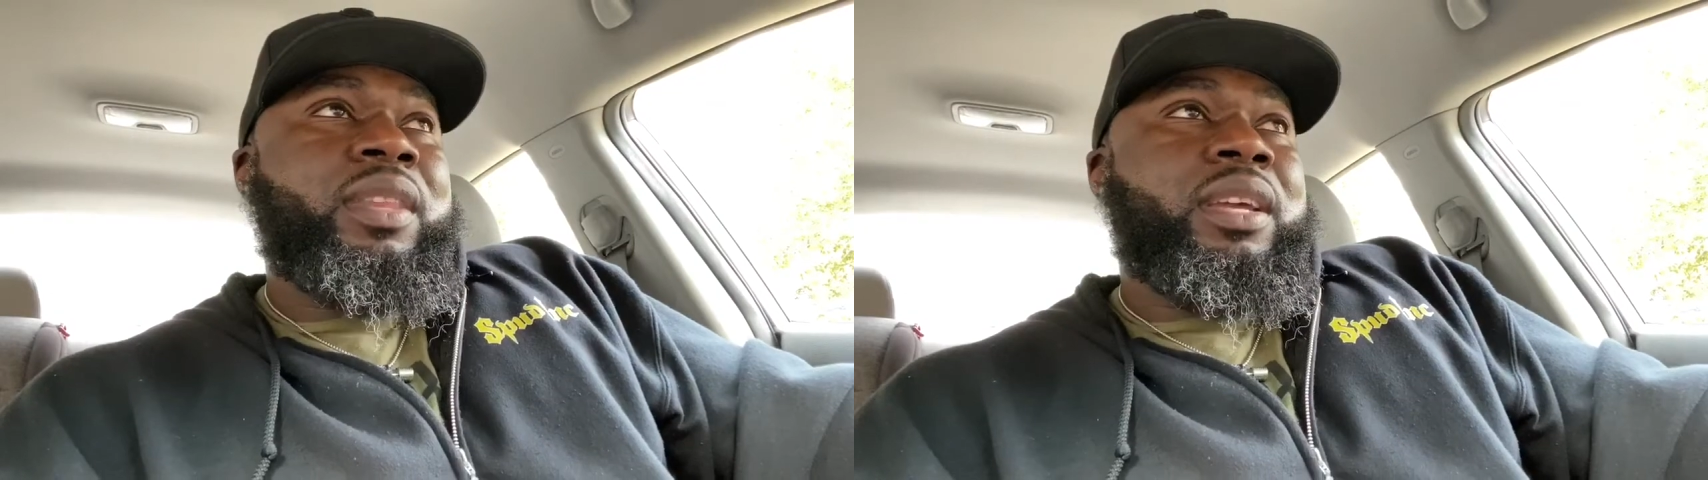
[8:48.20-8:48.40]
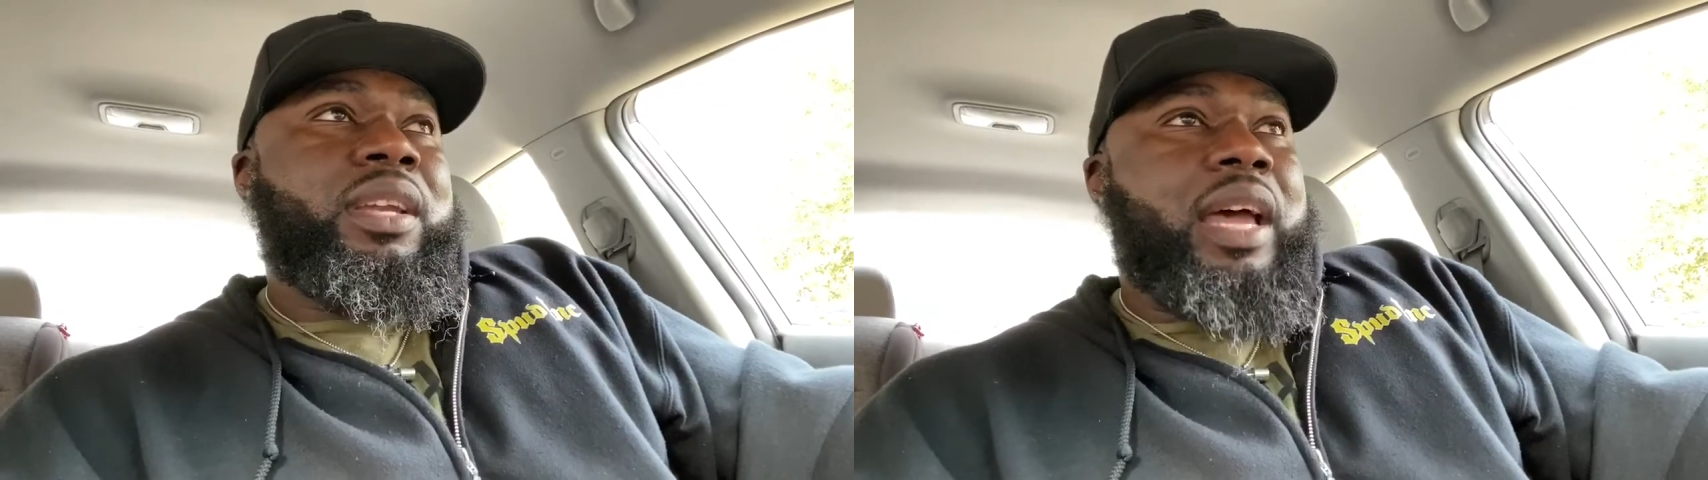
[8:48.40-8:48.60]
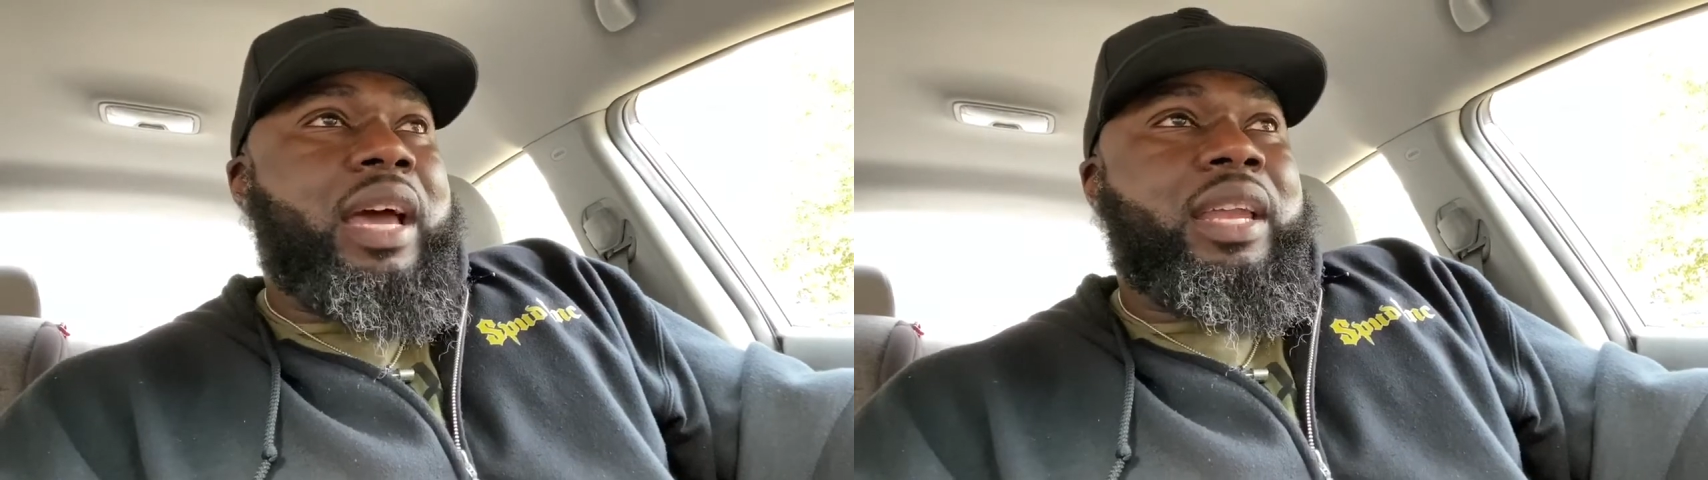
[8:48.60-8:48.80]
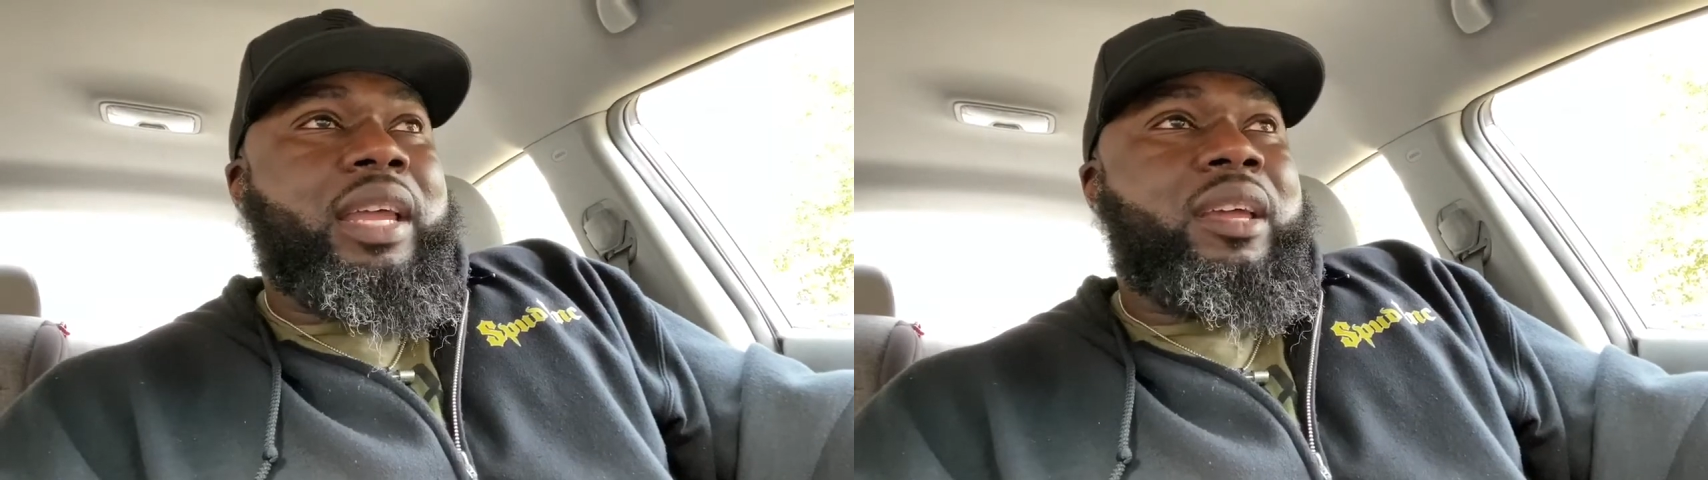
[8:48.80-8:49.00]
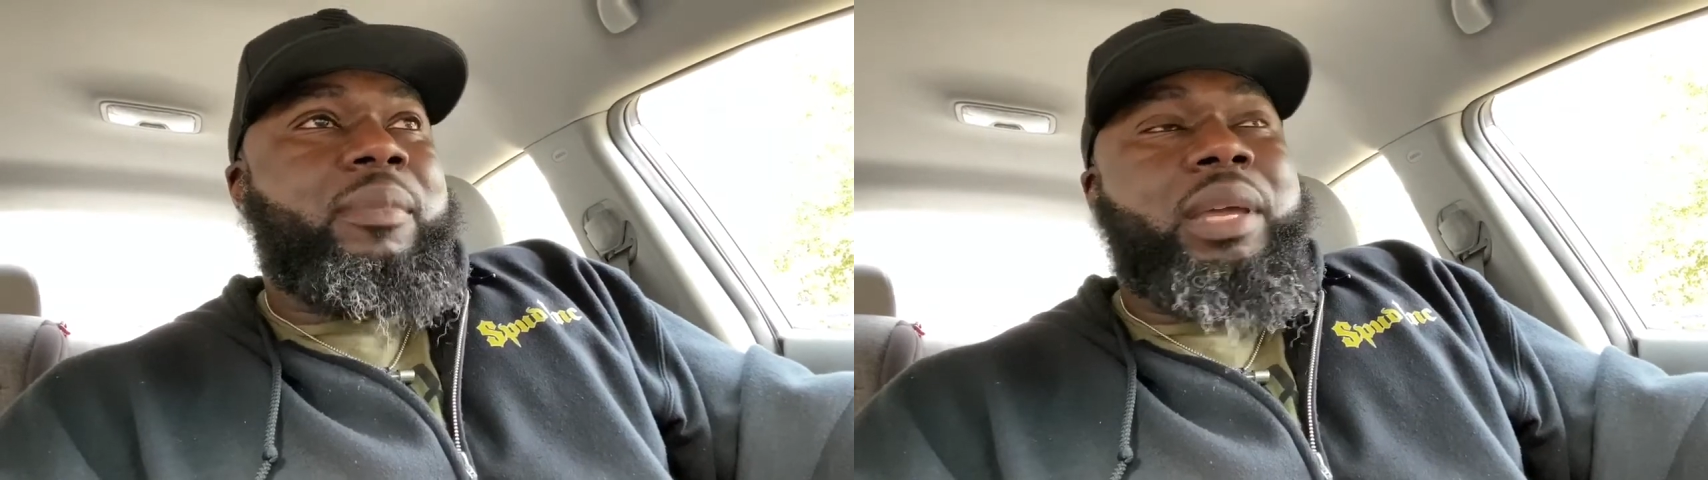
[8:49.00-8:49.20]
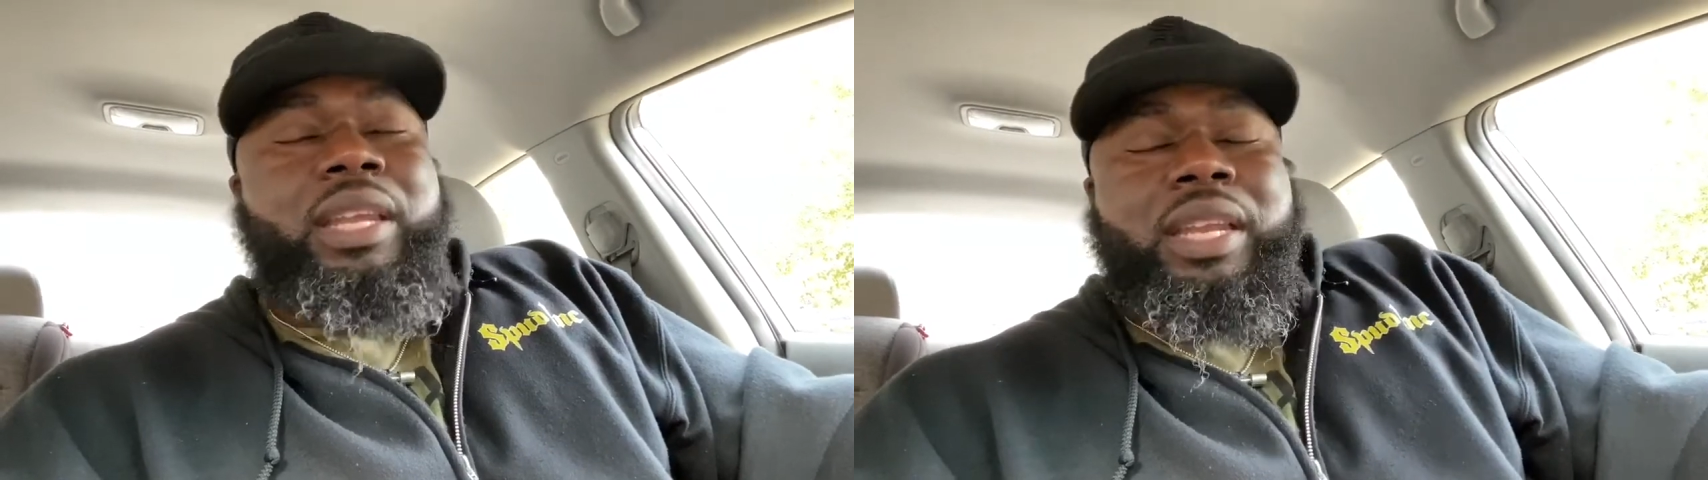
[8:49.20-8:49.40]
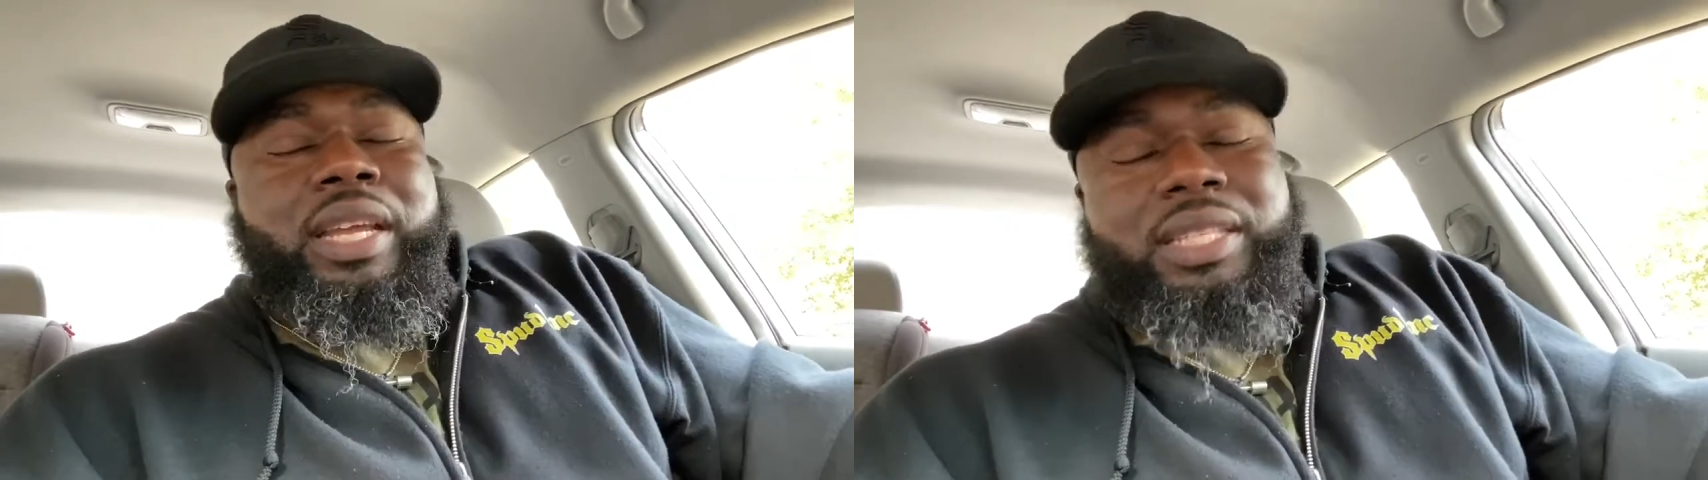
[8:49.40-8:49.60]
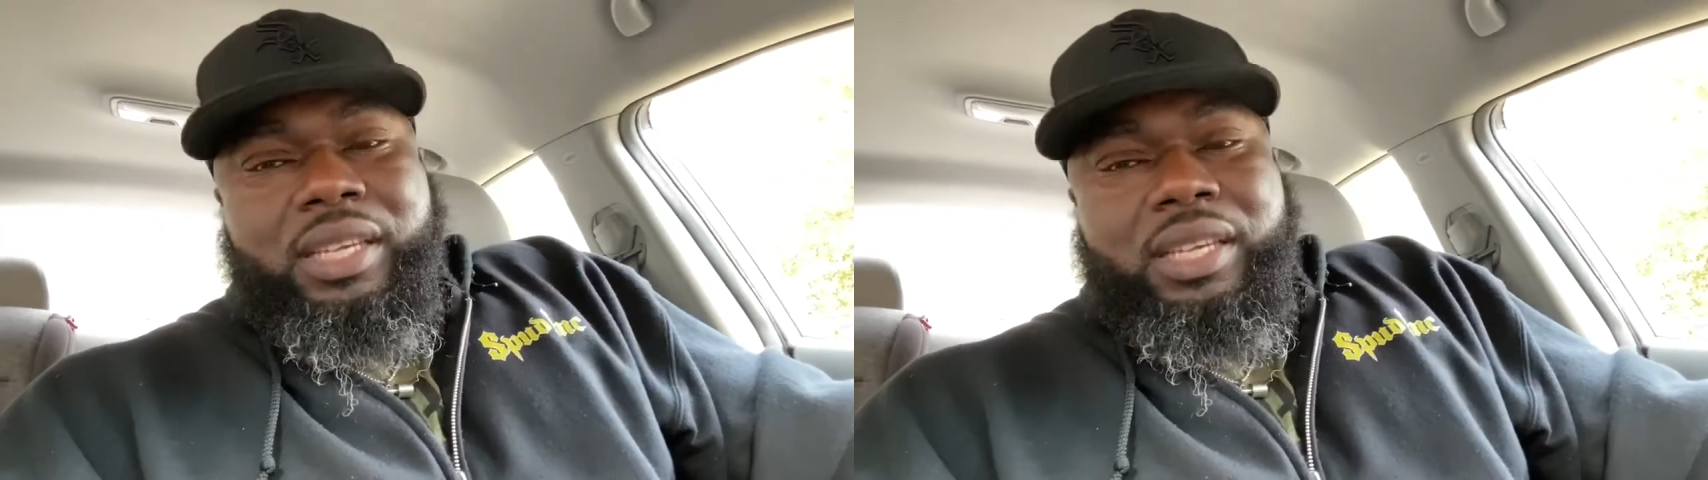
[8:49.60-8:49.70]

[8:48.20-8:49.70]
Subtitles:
9 a.m., and then that's